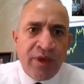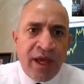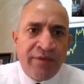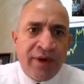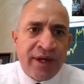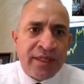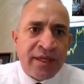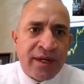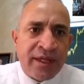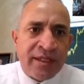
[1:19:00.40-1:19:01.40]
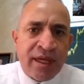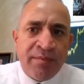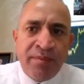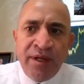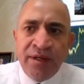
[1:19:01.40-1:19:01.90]
Here we have another
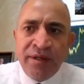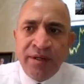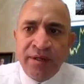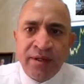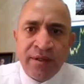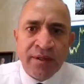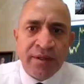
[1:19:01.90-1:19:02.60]
example.